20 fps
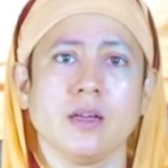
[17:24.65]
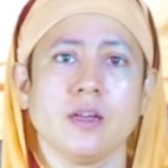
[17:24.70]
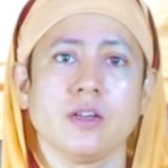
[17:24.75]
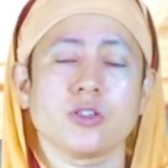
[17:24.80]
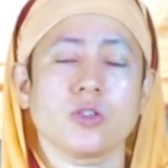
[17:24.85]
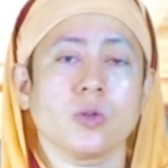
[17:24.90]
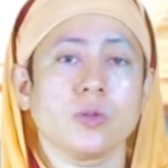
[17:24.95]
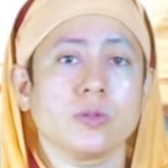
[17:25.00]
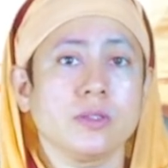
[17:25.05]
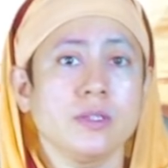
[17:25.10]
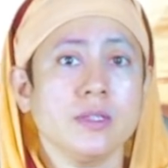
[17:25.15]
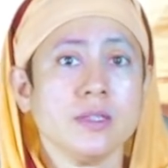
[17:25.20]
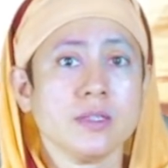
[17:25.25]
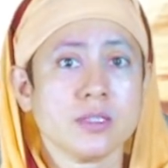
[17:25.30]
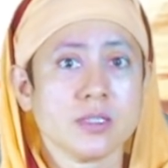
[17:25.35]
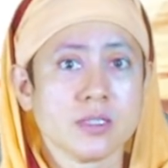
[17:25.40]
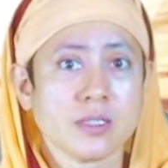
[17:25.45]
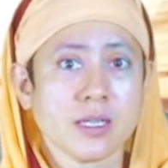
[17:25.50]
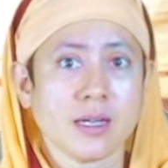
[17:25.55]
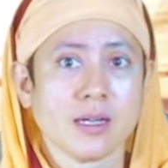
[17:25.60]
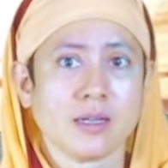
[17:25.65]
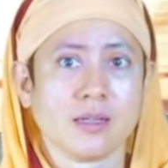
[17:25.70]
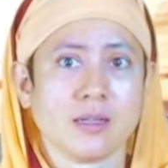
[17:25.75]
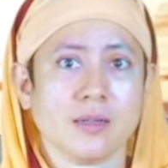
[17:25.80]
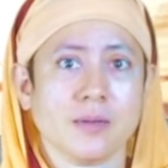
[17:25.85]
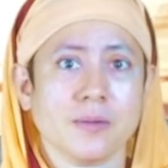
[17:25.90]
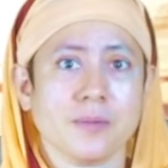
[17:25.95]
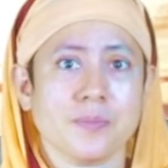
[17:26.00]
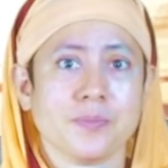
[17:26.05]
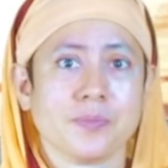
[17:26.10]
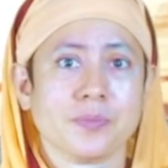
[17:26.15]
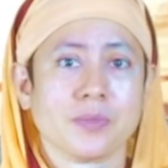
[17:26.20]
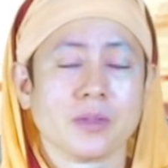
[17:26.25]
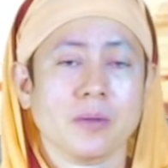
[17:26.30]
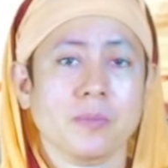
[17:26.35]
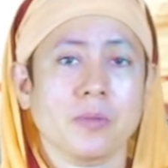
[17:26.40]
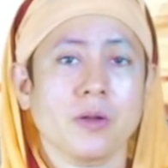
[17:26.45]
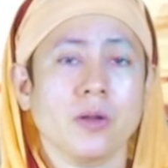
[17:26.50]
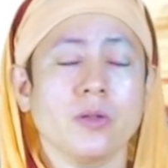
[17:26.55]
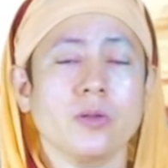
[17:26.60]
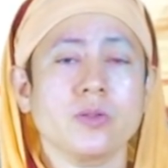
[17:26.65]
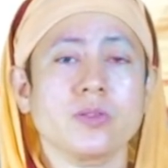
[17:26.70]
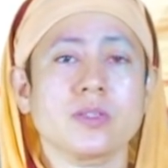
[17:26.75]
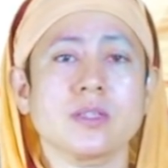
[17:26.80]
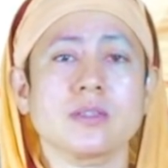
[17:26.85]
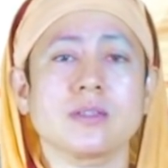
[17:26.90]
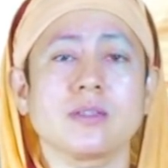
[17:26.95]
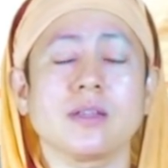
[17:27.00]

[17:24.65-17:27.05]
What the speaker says: So this state produces